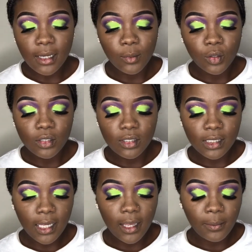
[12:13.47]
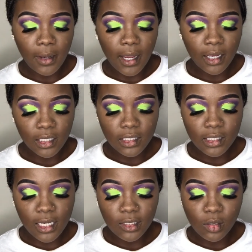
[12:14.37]
I'm going to take my
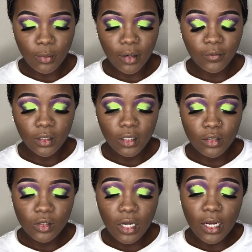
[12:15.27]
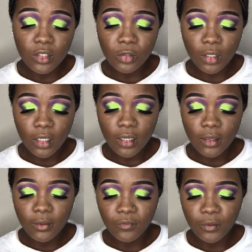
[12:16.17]
Anastasia Beverly Hills Contour
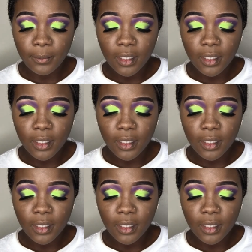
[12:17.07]
Kit from